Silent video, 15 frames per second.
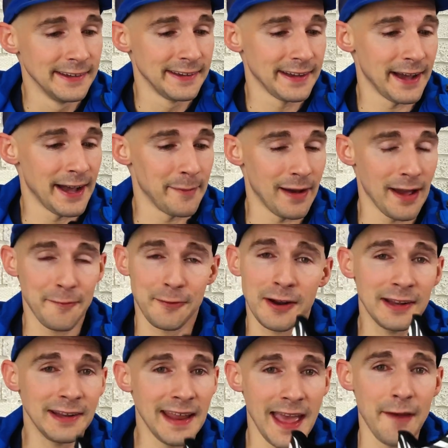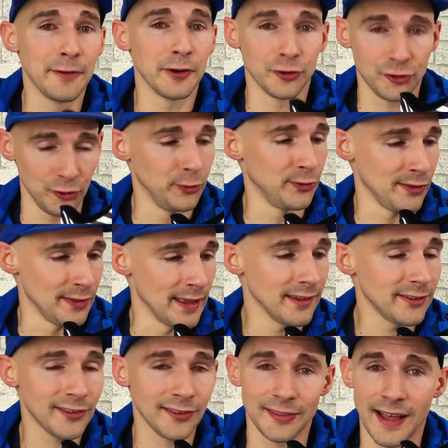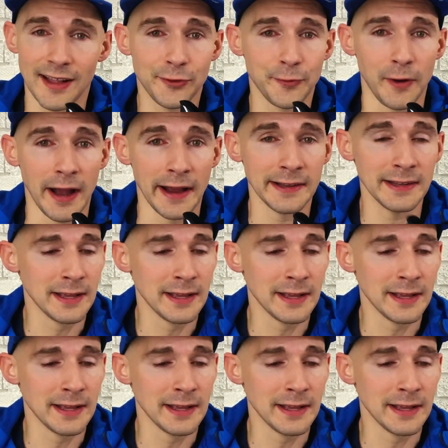I've run in heavier shoes than this, that's fine.